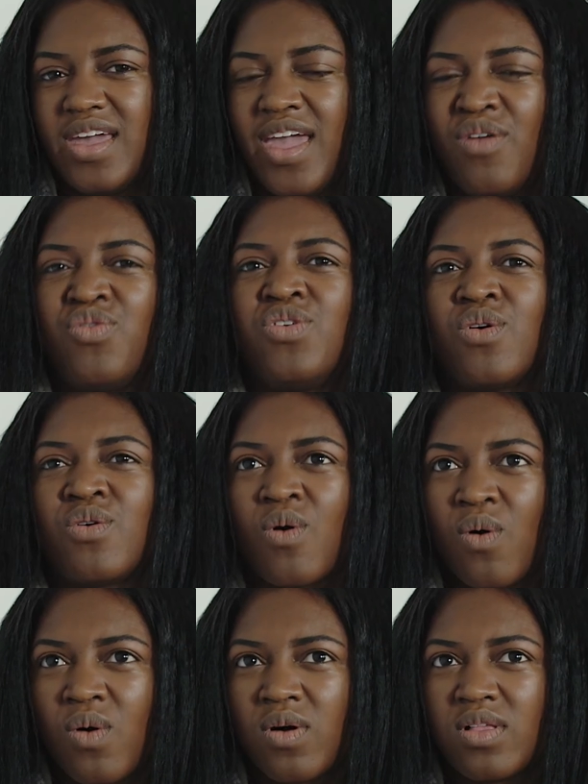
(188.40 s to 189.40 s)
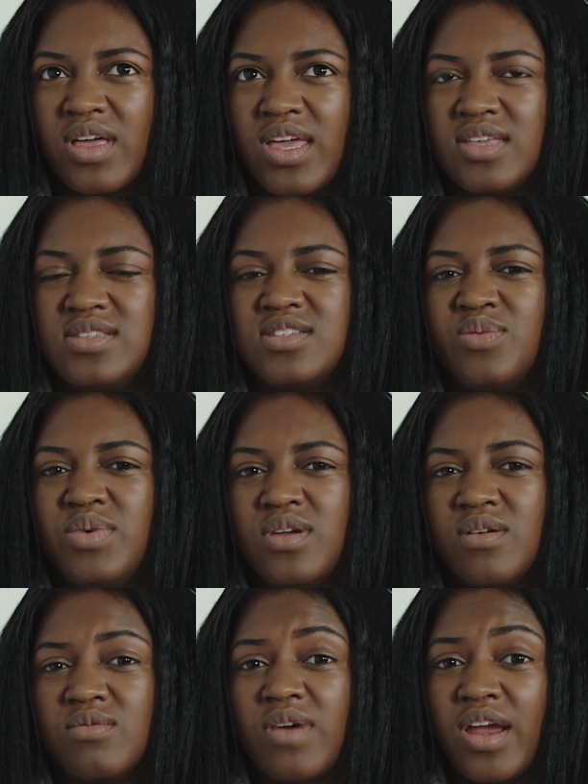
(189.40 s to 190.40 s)
If your goal is to be
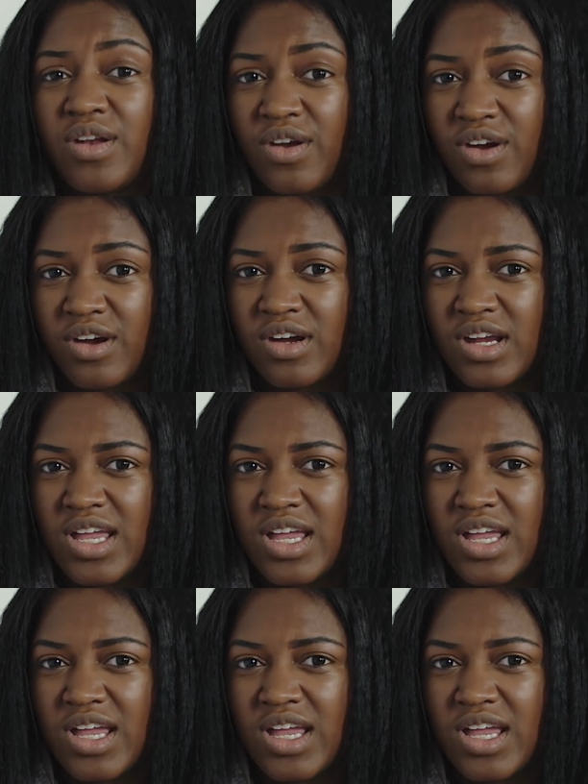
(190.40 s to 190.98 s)
a writer